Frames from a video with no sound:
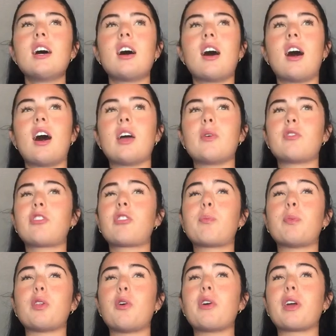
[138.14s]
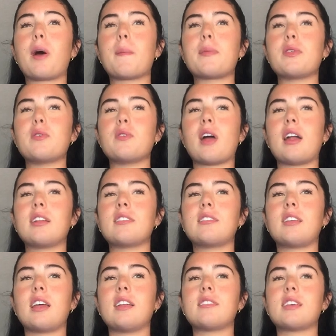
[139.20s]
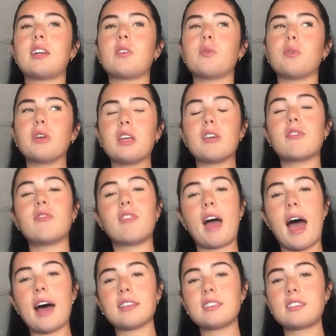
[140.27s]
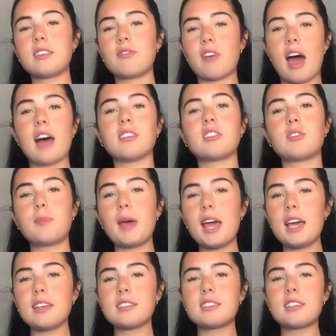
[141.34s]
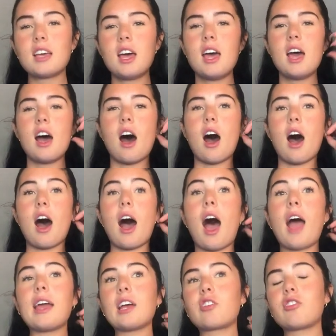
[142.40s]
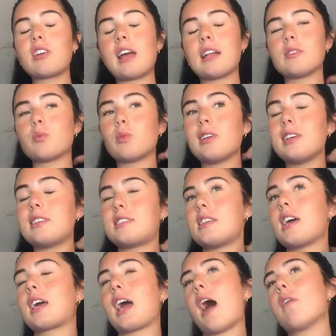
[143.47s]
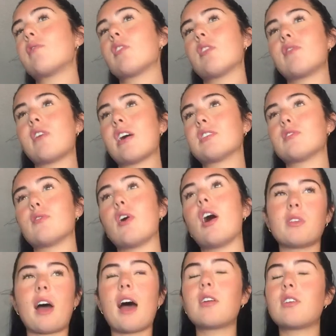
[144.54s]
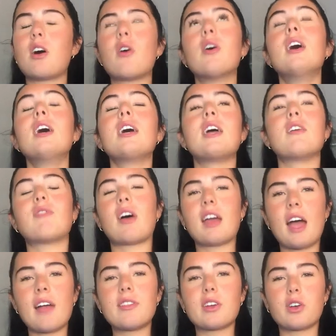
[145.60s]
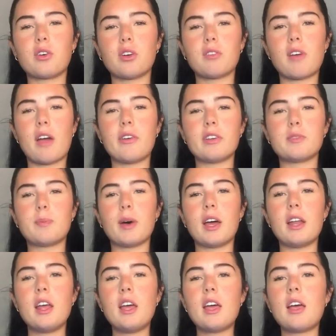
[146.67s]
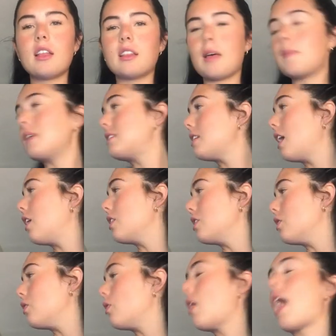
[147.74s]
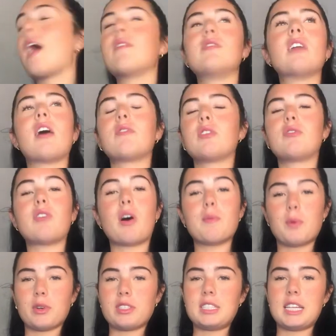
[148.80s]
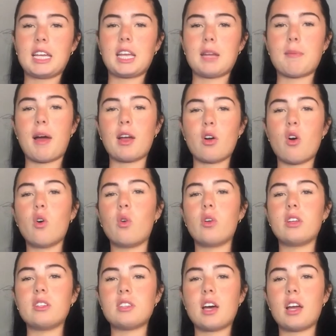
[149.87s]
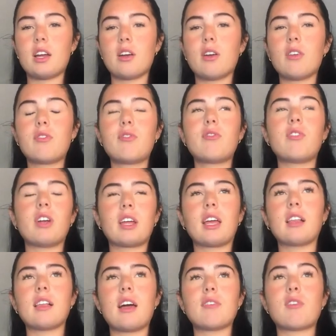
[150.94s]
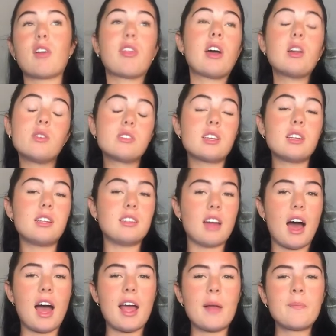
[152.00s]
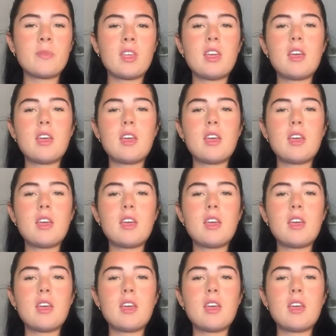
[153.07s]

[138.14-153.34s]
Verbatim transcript: Uh, it was just blowing up the United States at a really fast, fast pace. Uh, I actually got really sick after the festival. I don't know if I had the coronavirus, but let me tell you, I've never felt more sick in my whole entire freaking life. I thought I was gonna die.